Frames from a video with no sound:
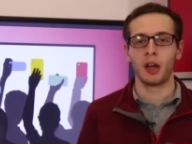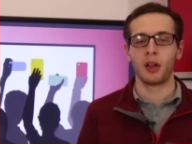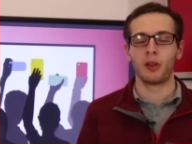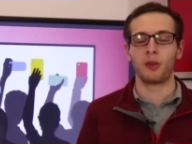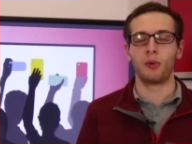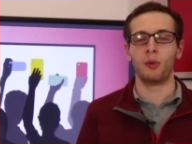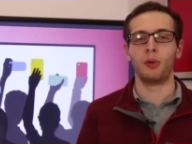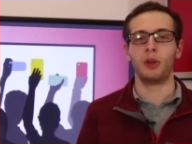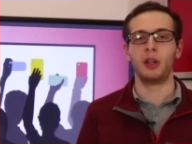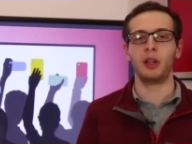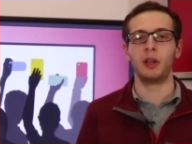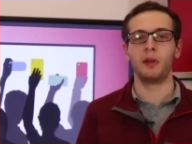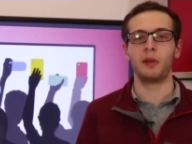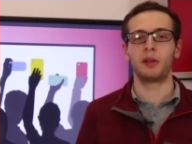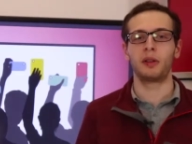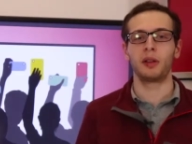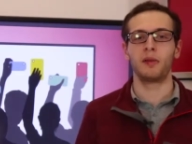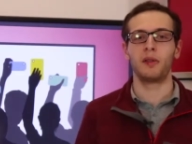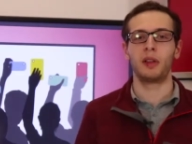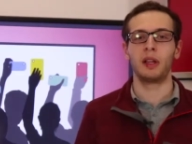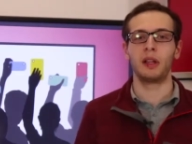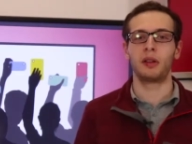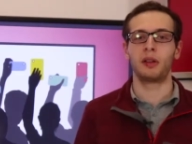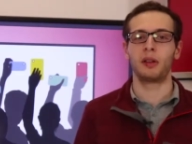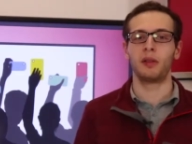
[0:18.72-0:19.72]
Through the use
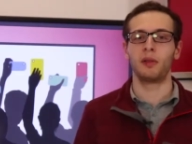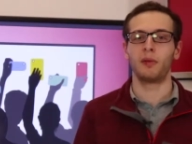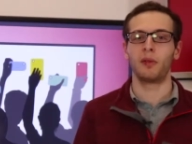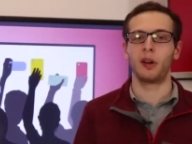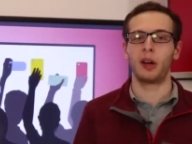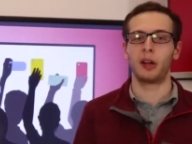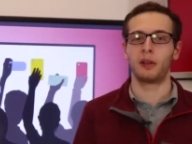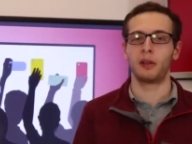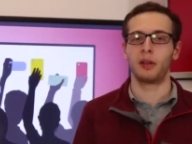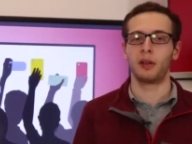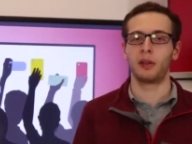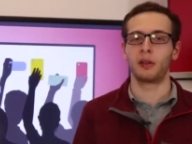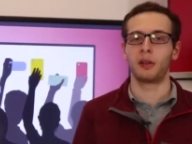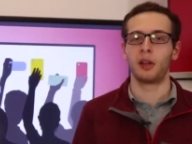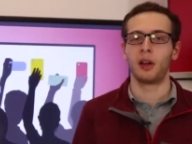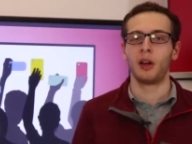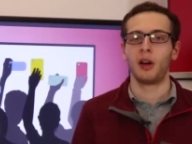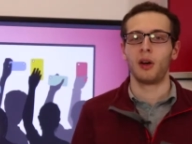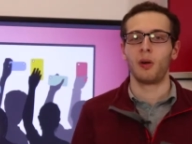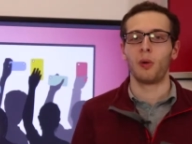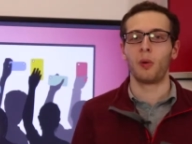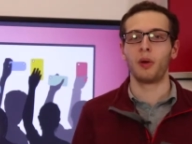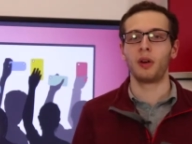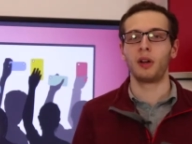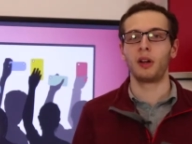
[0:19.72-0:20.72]
of these devices,
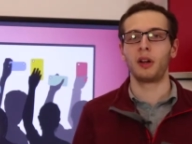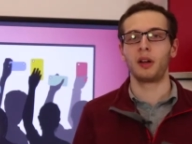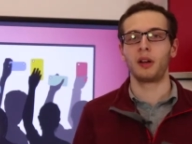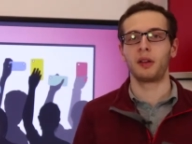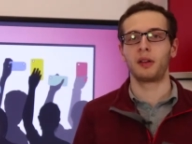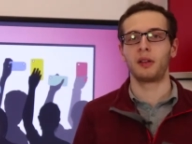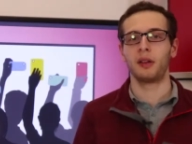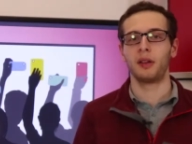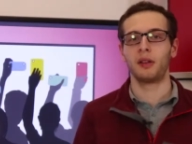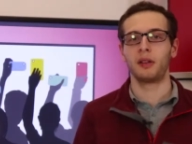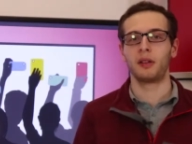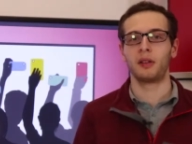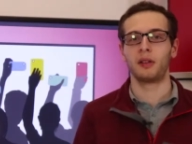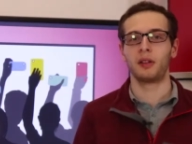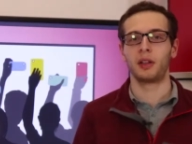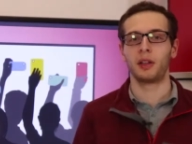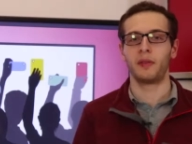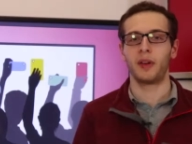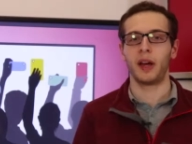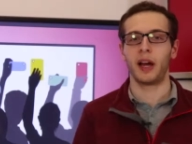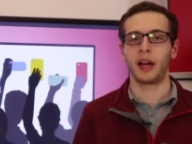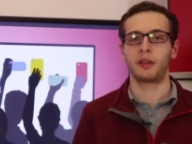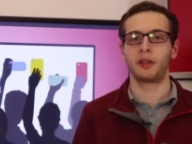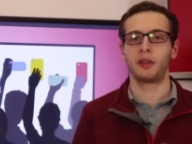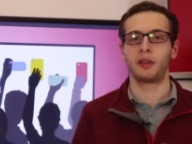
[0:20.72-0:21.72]
ordinary citizens have
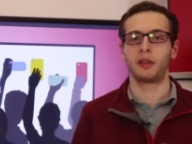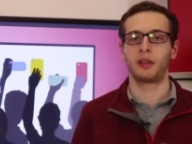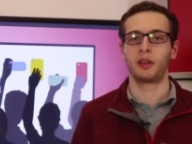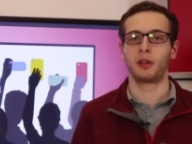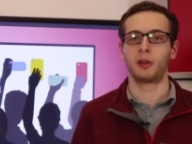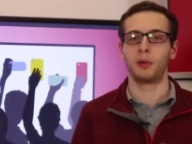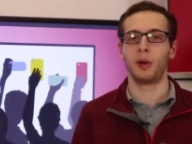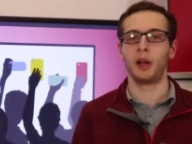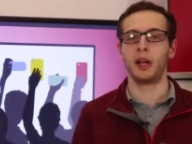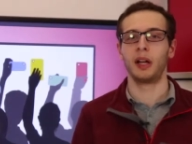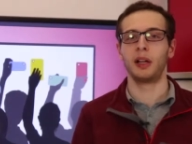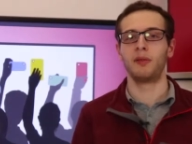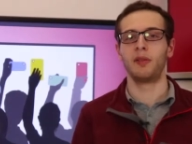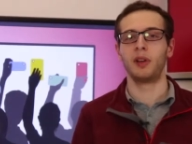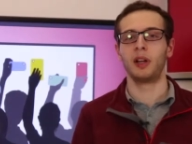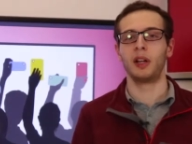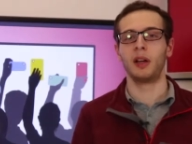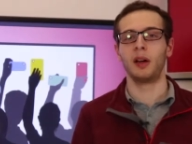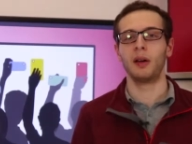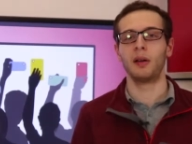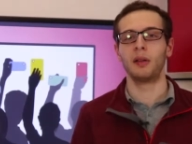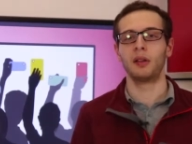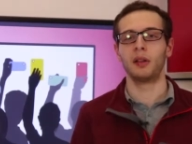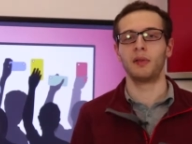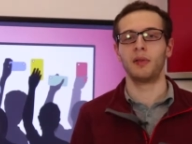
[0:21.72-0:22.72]
access to creating
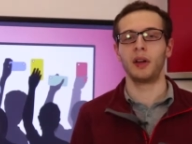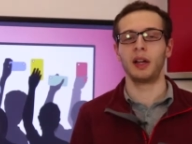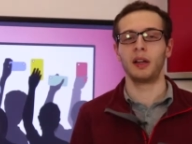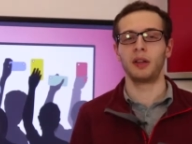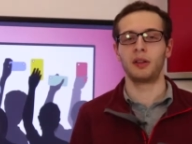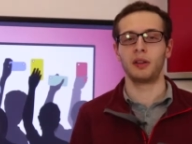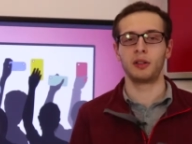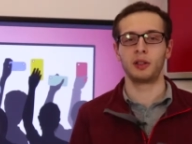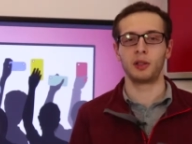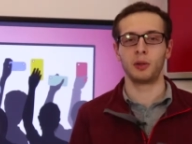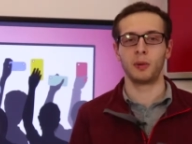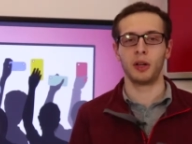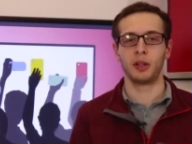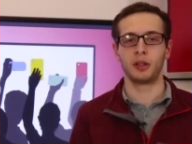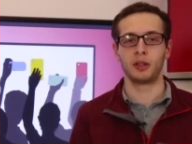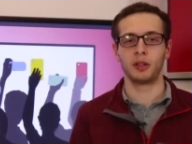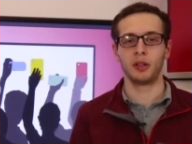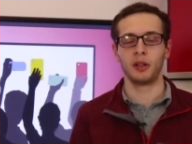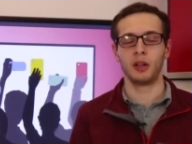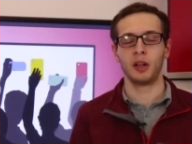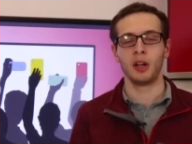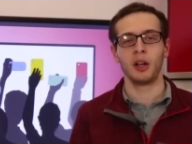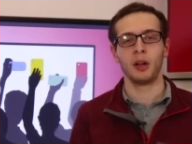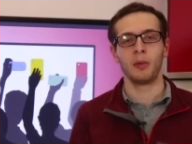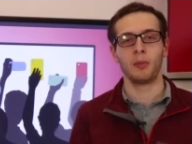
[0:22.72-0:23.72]
videos of any
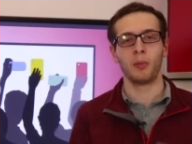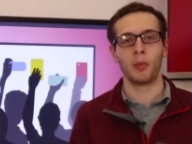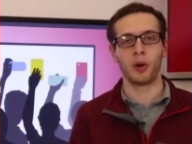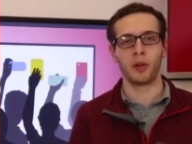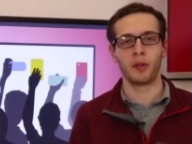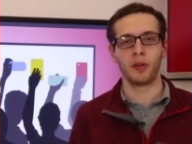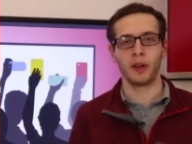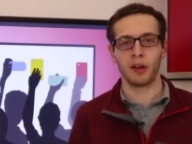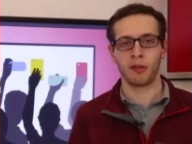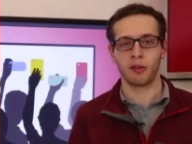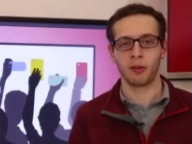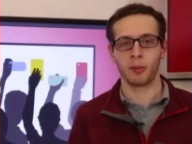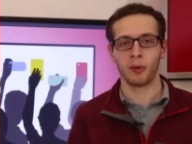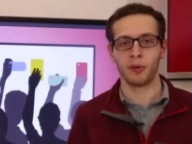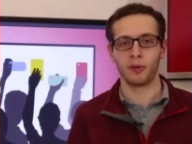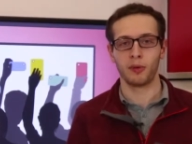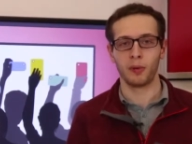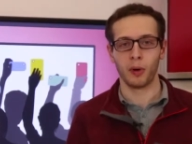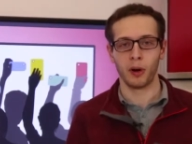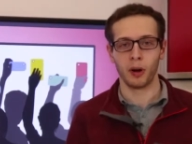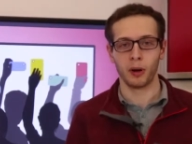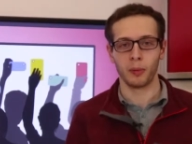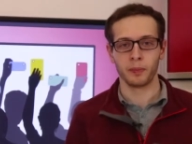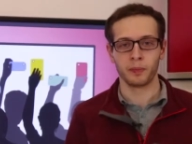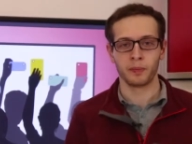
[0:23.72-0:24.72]
situation more than ever
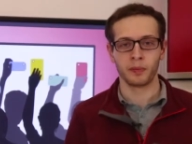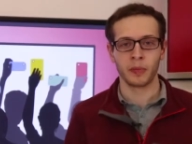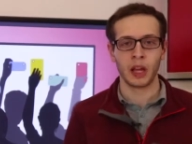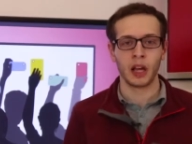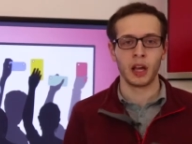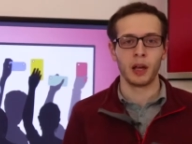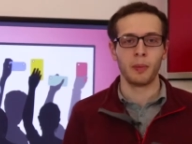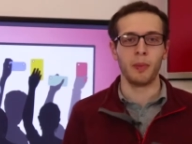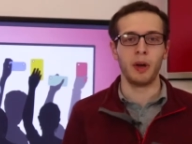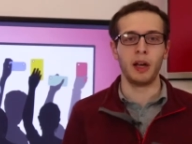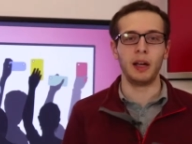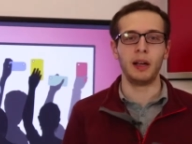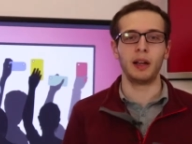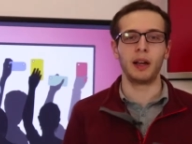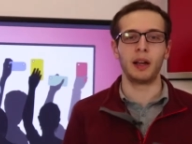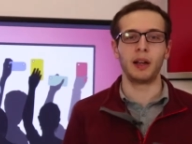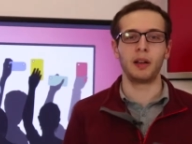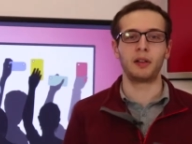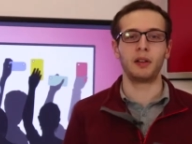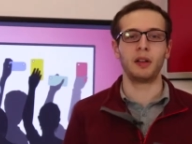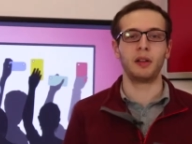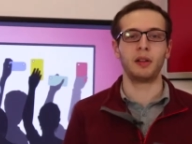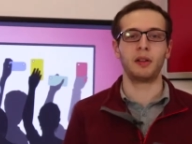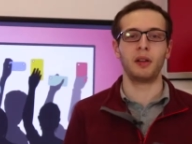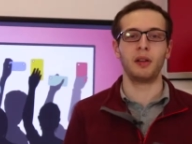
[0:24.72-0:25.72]
before. Many United
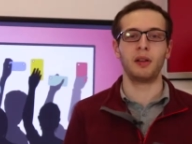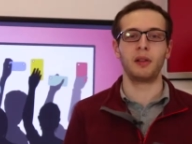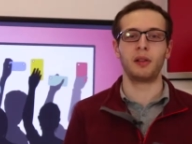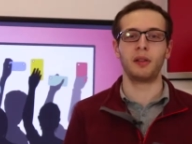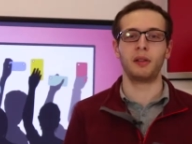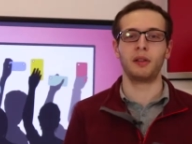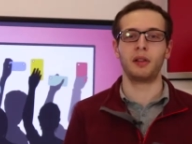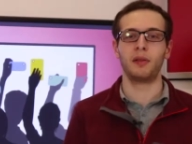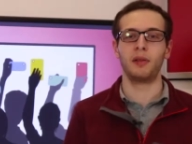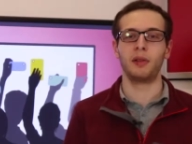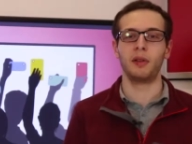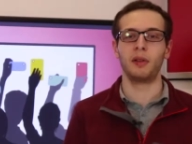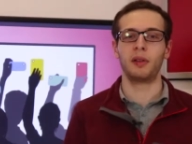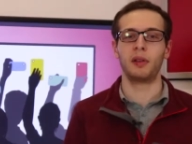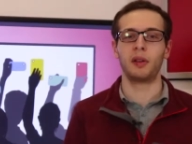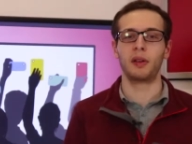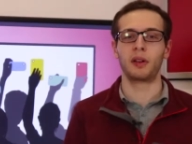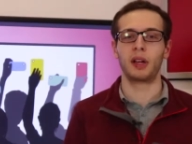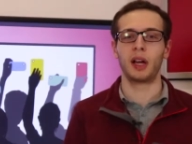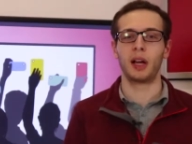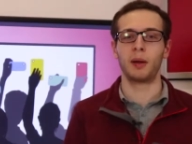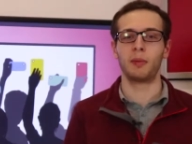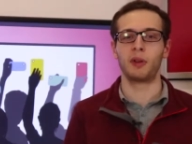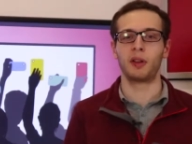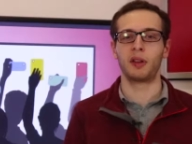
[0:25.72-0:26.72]
States citizens have used their
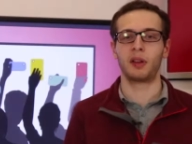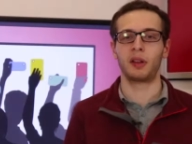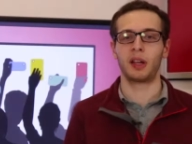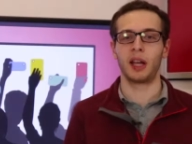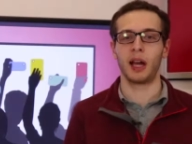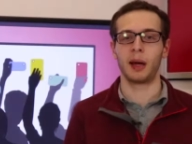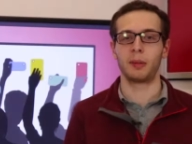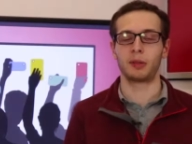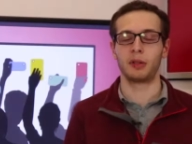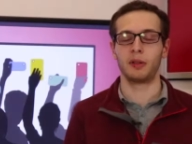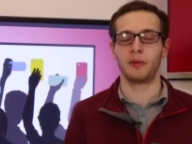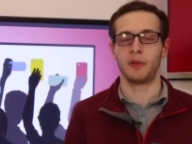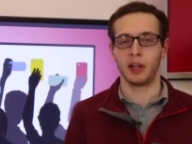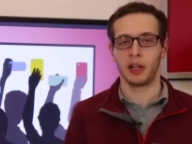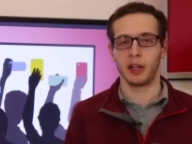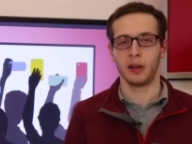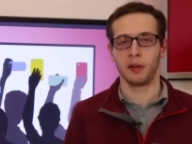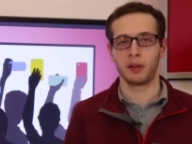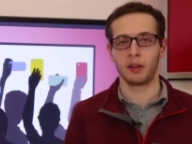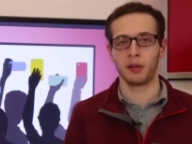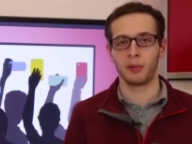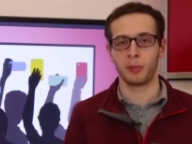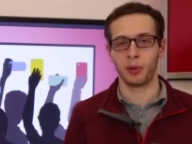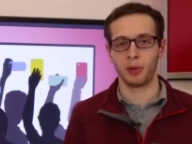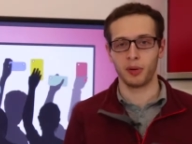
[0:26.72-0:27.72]
cameras to capture
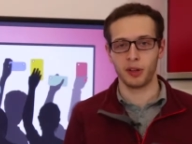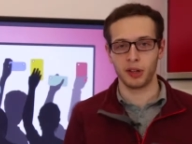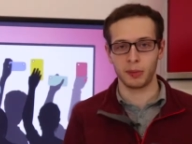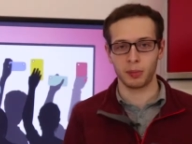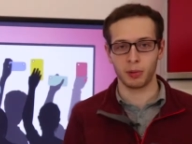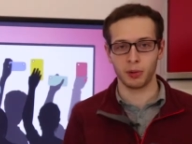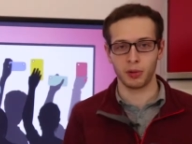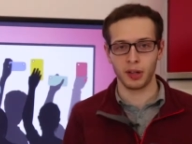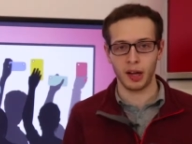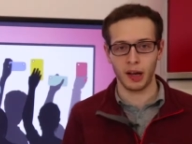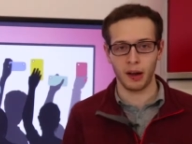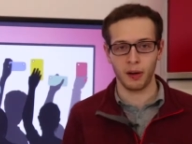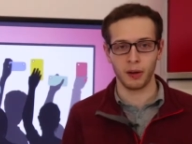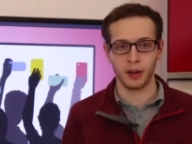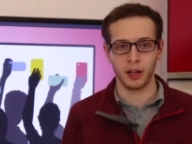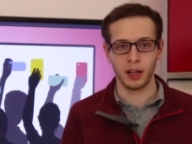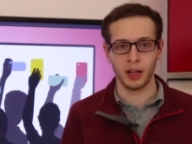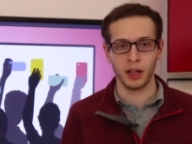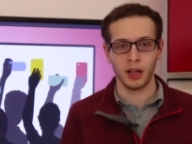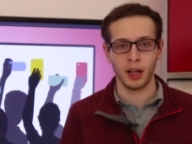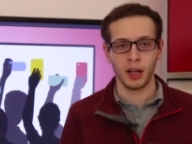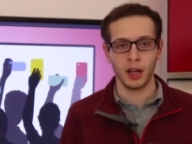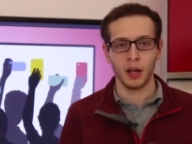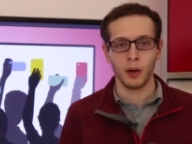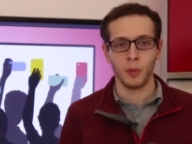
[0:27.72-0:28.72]
videos of police brutality,
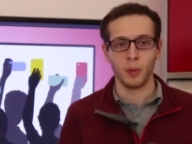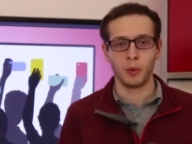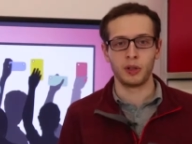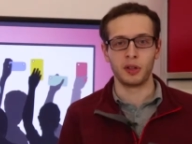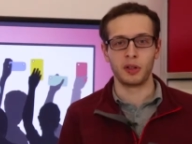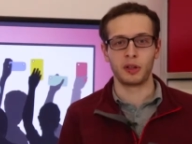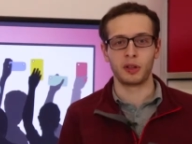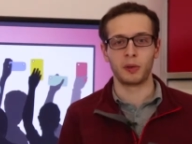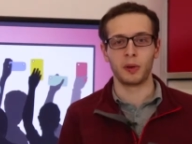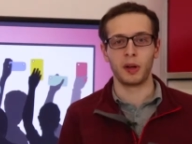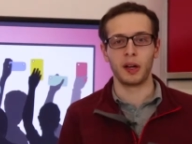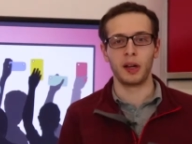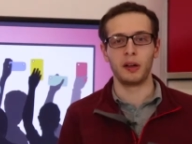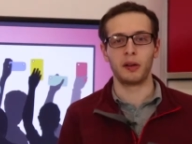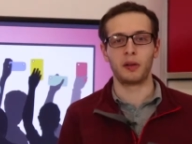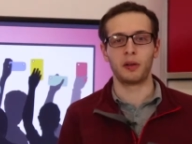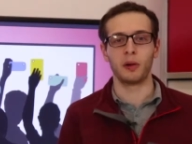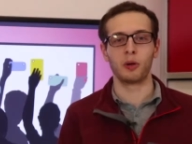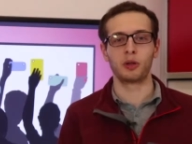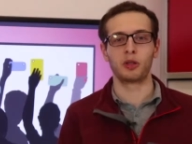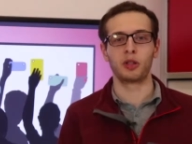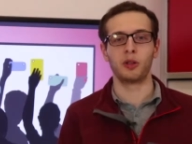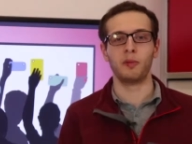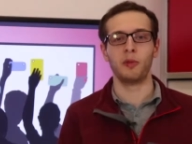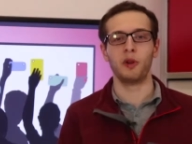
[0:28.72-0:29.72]
which has created
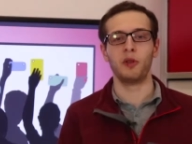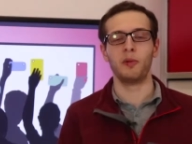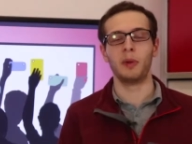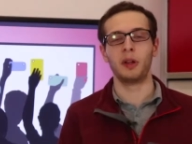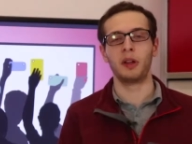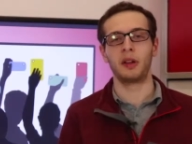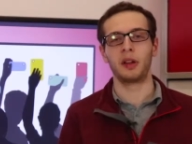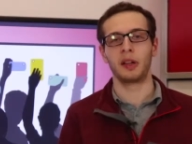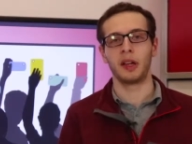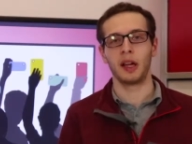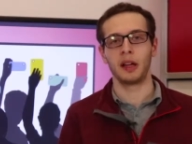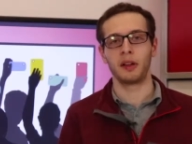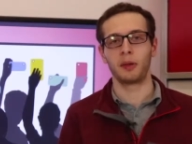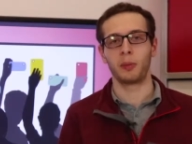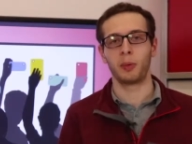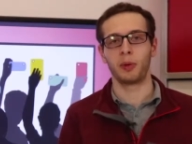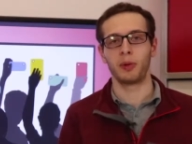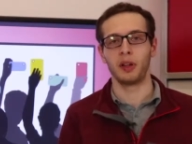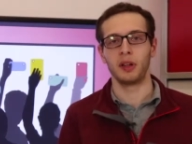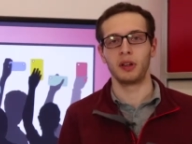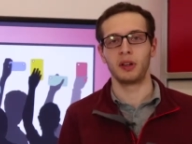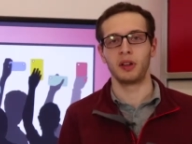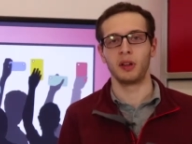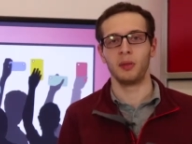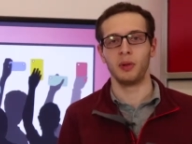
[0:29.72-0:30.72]
social movements against
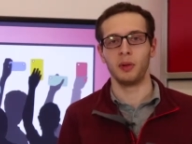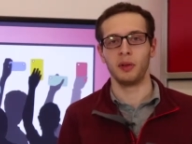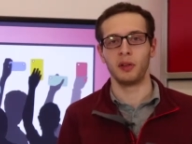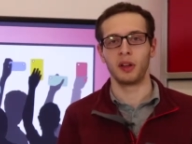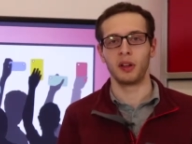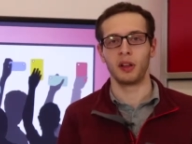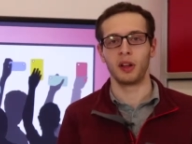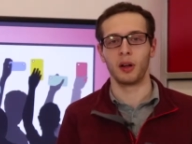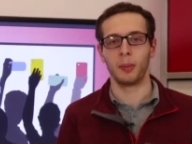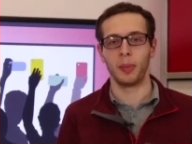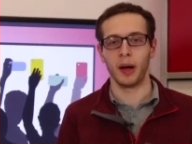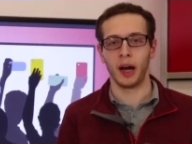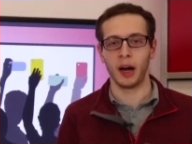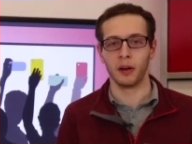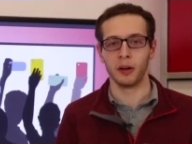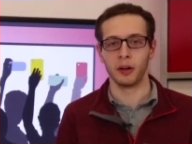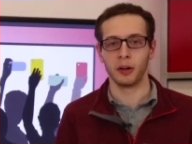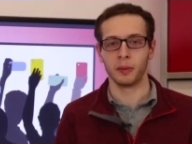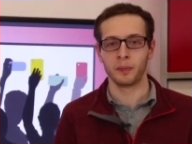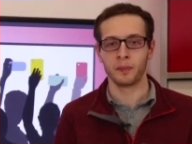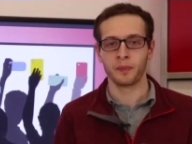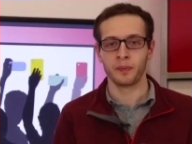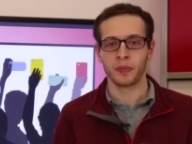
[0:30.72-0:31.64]
police abusing their power.